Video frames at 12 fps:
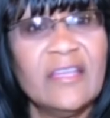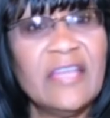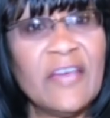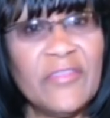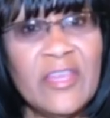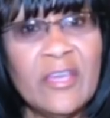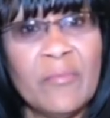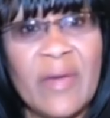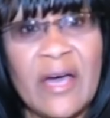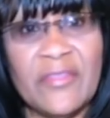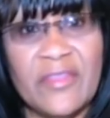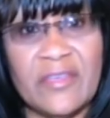Now think
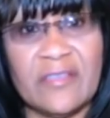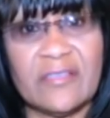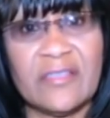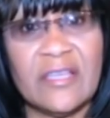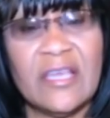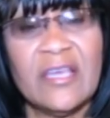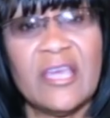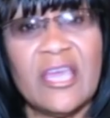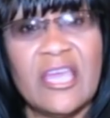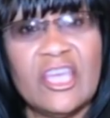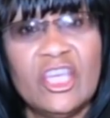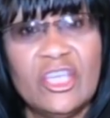about this.
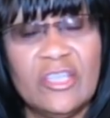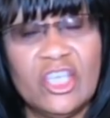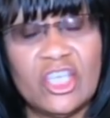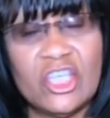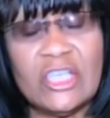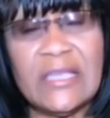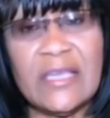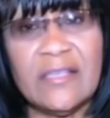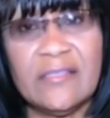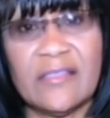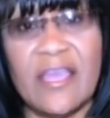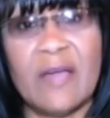A good
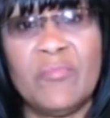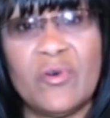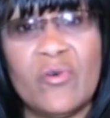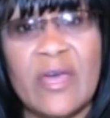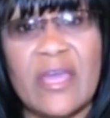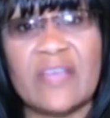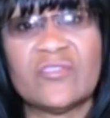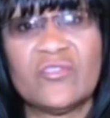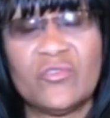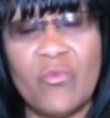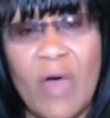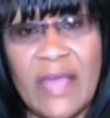example has
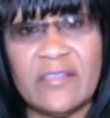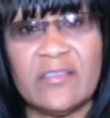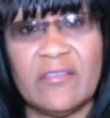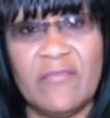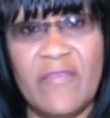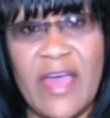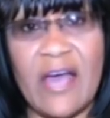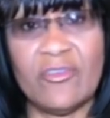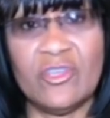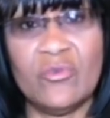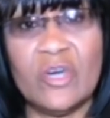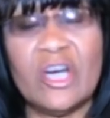twice the
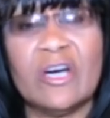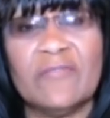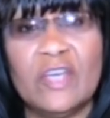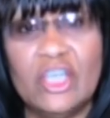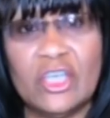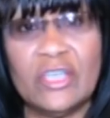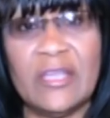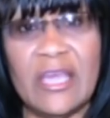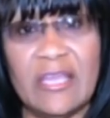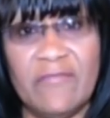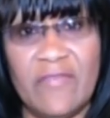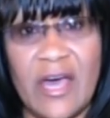value of good
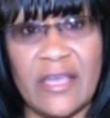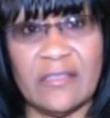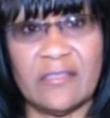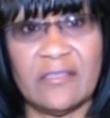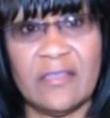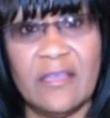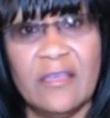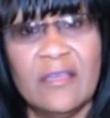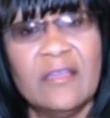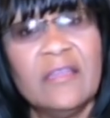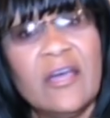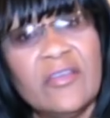advice.
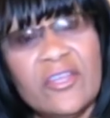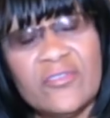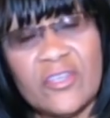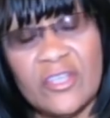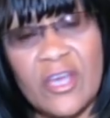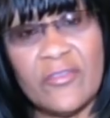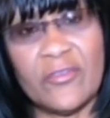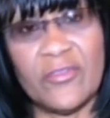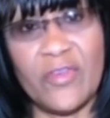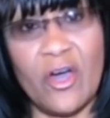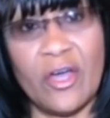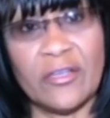Now, here's another
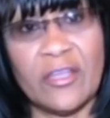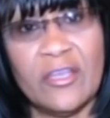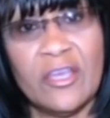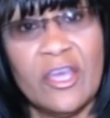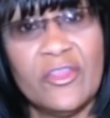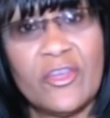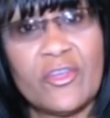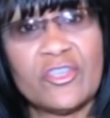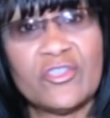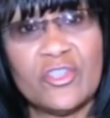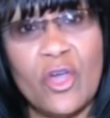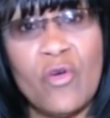thought there
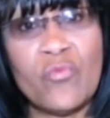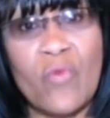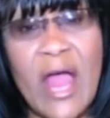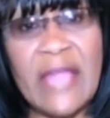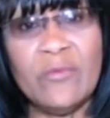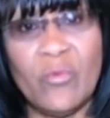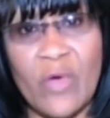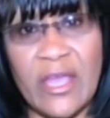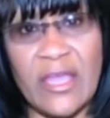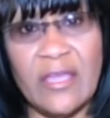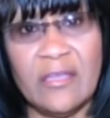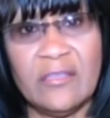is no right
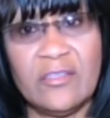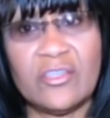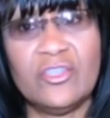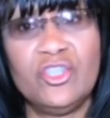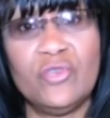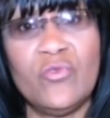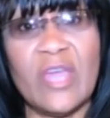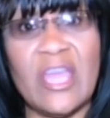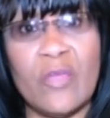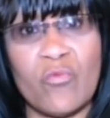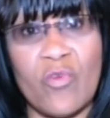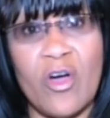way to do
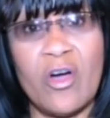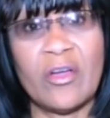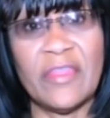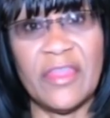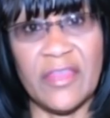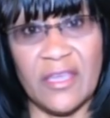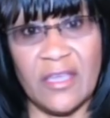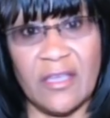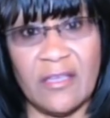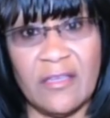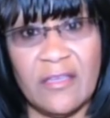a wrong thing.